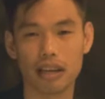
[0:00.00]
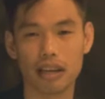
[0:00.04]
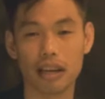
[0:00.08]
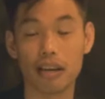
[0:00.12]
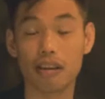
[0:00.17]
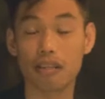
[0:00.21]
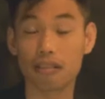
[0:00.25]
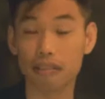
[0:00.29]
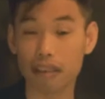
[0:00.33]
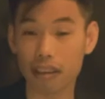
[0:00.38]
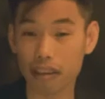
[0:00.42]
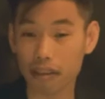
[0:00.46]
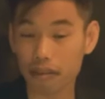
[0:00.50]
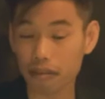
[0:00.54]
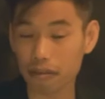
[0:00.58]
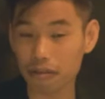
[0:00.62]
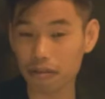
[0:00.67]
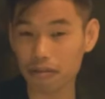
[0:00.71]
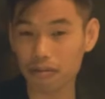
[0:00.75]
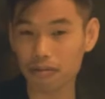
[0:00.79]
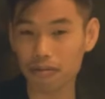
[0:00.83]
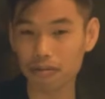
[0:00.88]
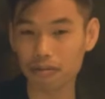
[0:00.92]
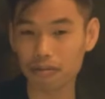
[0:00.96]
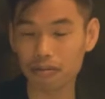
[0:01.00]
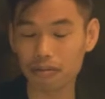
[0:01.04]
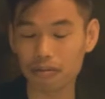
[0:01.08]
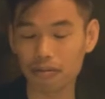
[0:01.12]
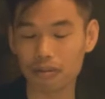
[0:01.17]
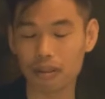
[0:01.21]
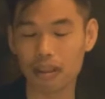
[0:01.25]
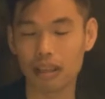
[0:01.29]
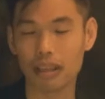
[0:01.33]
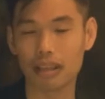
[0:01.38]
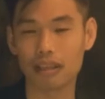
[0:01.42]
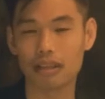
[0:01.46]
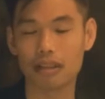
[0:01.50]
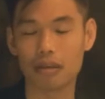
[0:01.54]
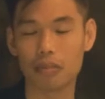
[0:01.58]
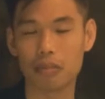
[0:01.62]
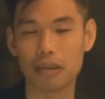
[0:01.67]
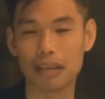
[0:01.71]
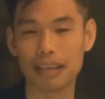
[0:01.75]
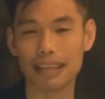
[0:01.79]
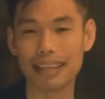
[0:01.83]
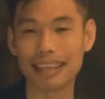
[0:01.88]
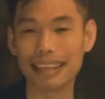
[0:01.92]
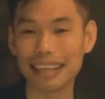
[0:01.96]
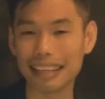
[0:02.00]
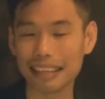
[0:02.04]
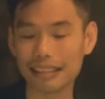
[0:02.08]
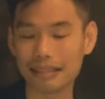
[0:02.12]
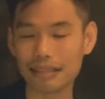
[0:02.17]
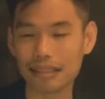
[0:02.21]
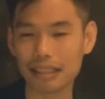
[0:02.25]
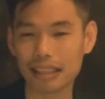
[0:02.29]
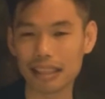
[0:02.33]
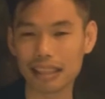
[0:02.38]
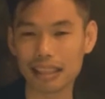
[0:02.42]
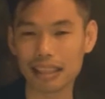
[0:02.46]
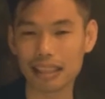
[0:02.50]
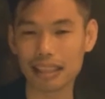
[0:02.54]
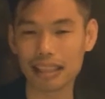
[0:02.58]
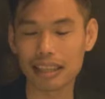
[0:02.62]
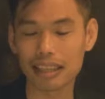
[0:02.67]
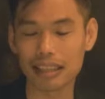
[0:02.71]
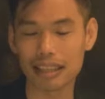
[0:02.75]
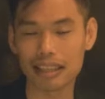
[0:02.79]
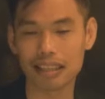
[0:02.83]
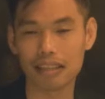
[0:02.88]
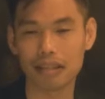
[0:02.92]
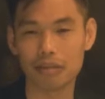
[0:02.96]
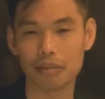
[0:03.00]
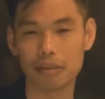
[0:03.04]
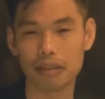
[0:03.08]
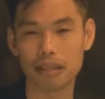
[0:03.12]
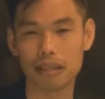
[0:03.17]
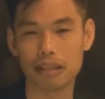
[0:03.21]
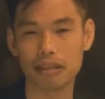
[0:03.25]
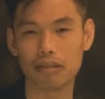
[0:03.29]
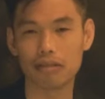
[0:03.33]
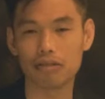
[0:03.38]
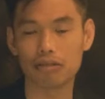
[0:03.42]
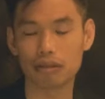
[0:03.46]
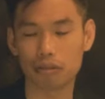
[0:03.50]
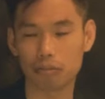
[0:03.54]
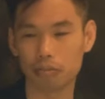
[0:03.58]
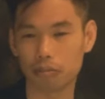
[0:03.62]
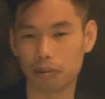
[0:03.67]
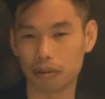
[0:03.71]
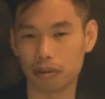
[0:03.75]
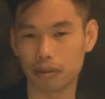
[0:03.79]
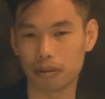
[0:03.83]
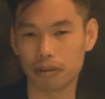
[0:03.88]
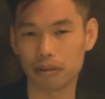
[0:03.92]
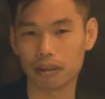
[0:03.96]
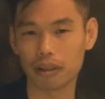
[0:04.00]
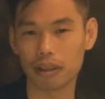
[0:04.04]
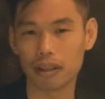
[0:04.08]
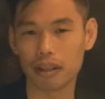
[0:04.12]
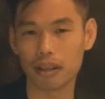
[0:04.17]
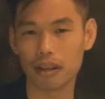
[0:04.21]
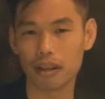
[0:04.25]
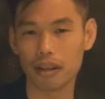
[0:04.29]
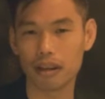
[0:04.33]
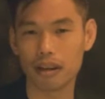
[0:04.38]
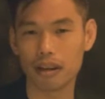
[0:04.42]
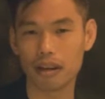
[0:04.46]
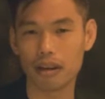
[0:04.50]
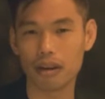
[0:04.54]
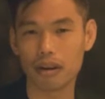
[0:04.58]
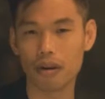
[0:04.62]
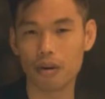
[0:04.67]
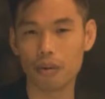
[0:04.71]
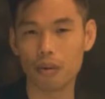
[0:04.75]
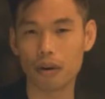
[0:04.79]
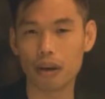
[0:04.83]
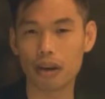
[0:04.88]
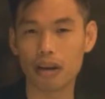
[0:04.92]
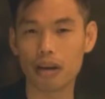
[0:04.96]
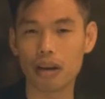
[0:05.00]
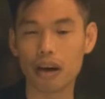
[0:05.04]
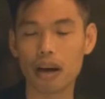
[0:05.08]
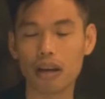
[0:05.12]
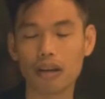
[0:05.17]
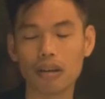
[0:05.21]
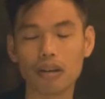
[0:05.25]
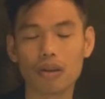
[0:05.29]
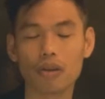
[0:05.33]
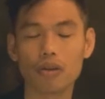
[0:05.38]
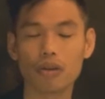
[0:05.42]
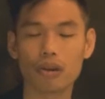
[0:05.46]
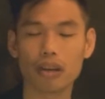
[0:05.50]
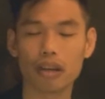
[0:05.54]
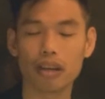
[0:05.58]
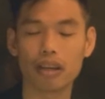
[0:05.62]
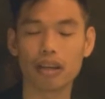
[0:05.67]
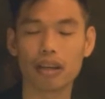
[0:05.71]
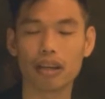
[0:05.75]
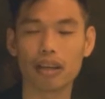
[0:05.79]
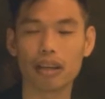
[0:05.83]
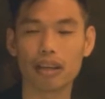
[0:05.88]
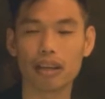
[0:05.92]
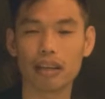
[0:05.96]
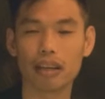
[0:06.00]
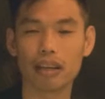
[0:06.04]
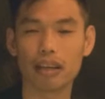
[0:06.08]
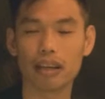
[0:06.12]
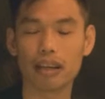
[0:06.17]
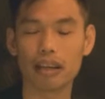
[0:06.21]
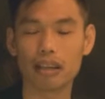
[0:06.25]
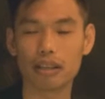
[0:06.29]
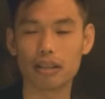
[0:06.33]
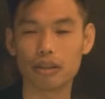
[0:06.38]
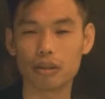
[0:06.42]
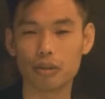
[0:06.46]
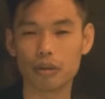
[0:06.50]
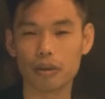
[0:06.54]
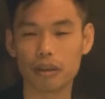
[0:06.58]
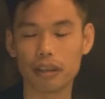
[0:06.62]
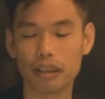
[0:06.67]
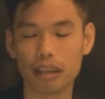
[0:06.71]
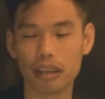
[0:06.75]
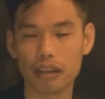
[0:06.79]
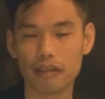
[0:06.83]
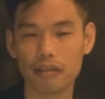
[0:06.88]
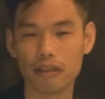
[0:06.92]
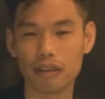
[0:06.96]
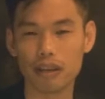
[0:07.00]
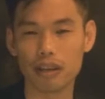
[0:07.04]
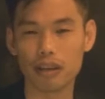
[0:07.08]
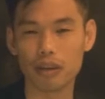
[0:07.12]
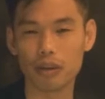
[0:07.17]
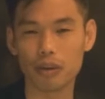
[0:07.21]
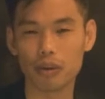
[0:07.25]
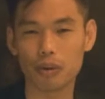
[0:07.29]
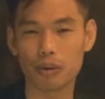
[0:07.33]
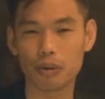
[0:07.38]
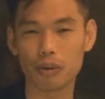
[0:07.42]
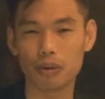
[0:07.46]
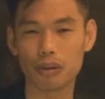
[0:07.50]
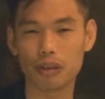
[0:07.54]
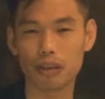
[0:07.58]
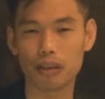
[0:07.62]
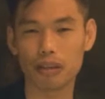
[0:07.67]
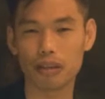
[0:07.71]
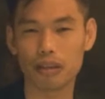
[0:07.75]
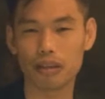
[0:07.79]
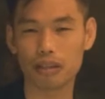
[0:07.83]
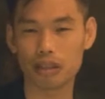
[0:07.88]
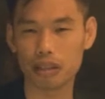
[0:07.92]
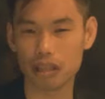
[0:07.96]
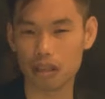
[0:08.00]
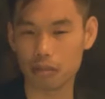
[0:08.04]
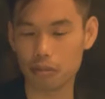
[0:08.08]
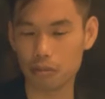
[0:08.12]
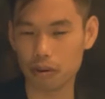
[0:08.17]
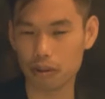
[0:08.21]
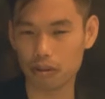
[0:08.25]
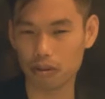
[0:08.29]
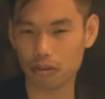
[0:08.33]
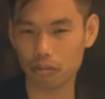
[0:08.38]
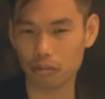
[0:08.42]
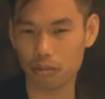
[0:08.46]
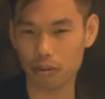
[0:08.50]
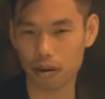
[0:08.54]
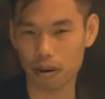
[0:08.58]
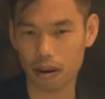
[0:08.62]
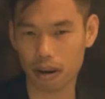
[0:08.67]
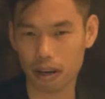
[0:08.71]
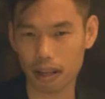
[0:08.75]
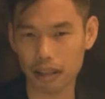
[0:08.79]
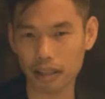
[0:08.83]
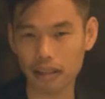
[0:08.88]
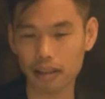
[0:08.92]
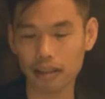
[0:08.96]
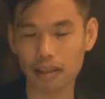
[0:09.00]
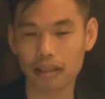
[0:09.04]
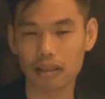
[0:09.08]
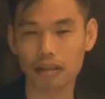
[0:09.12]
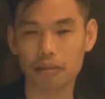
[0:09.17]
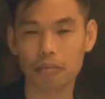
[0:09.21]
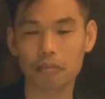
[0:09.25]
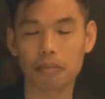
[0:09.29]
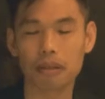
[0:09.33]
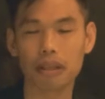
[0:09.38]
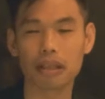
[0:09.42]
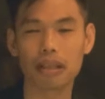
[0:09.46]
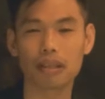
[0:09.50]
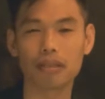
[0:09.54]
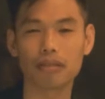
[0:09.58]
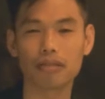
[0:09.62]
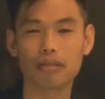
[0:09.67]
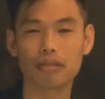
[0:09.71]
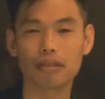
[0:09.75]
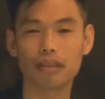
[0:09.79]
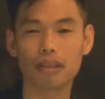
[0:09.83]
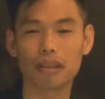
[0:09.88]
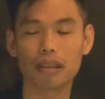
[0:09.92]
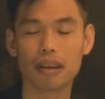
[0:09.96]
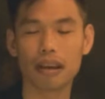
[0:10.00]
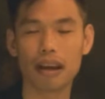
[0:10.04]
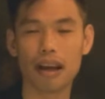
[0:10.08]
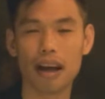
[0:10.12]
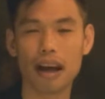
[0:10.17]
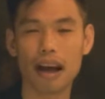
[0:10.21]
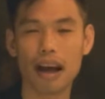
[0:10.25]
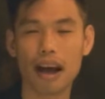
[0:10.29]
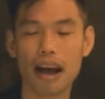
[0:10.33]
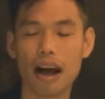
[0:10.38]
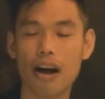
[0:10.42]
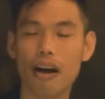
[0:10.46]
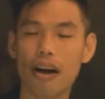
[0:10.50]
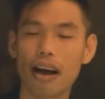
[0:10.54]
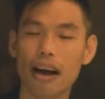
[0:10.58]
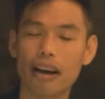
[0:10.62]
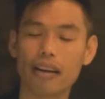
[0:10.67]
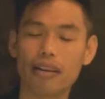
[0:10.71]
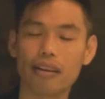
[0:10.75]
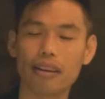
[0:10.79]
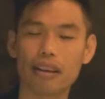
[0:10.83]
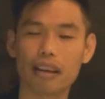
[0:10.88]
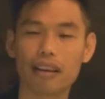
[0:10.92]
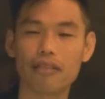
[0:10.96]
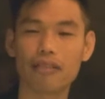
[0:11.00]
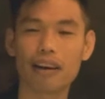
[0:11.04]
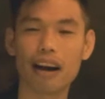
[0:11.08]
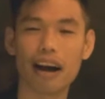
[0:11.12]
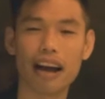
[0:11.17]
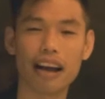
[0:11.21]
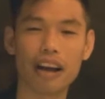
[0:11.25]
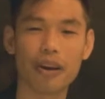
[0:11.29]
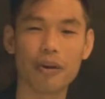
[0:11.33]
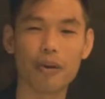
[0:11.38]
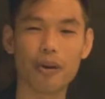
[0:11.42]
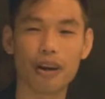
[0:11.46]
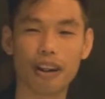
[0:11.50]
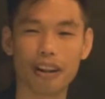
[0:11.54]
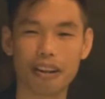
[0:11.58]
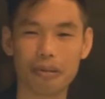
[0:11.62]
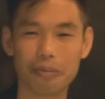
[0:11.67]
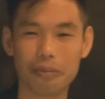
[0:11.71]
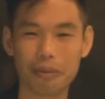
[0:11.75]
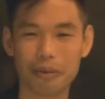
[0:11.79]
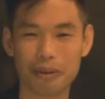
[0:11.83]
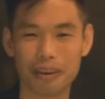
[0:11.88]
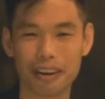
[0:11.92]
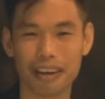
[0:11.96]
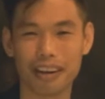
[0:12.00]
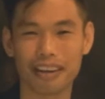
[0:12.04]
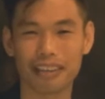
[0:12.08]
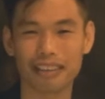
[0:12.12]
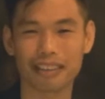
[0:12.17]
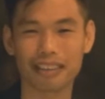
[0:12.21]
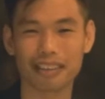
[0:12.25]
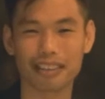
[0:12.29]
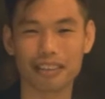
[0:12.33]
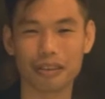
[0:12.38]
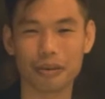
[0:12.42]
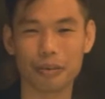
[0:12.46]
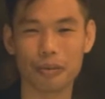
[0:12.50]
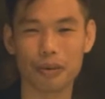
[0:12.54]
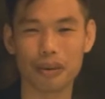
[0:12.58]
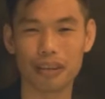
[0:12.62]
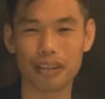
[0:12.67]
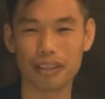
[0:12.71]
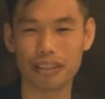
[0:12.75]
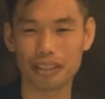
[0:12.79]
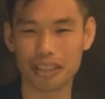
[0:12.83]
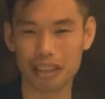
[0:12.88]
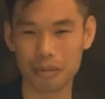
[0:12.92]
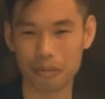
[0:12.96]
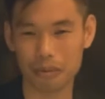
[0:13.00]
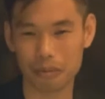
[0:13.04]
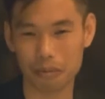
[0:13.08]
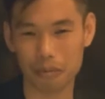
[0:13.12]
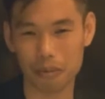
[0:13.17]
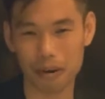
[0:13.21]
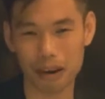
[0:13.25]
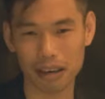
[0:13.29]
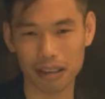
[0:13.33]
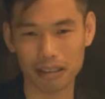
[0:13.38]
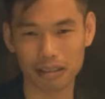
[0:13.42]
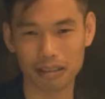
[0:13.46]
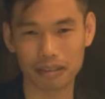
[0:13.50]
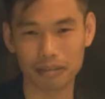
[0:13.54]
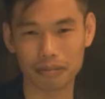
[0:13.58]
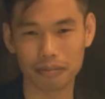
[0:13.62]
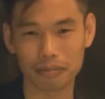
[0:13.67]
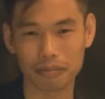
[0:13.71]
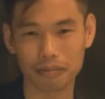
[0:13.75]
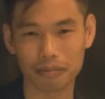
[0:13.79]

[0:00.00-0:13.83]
innovative, it needs to be easy, it needs to be simple. We are not looking into giving you the cheapest product, because how can you give high quality product with the cheapest price?